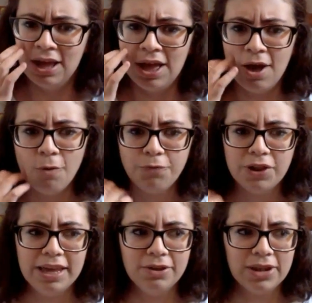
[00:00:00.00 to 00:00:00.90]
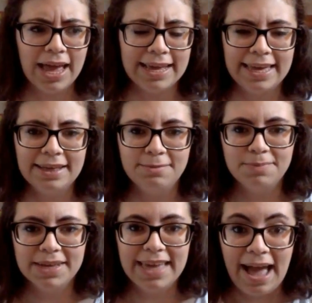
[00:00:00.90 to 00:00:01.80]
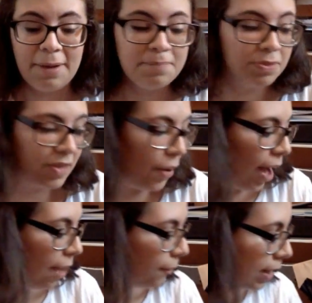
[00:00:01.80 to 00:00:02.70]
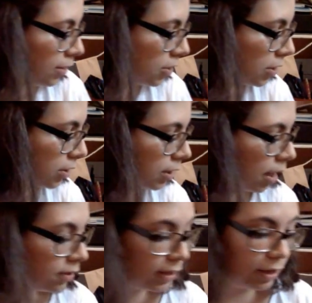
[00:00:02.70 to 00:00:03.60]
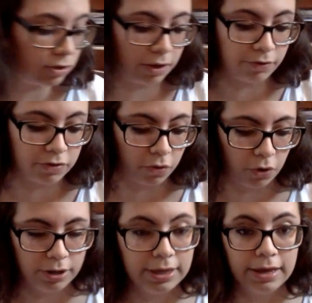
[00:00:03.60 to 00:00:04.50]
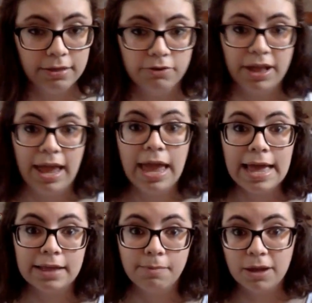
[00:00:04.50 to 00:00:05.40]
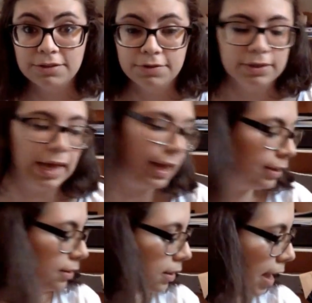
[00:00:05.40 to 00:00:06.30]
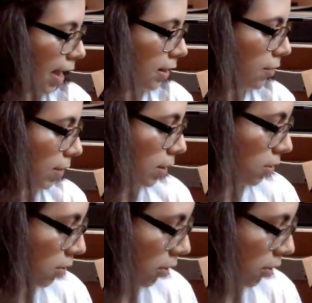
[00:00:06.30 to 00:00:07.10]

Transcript: Hopefully you like it, but yeah. So I went to a stationery store the other day and I bought a few things and I wanted to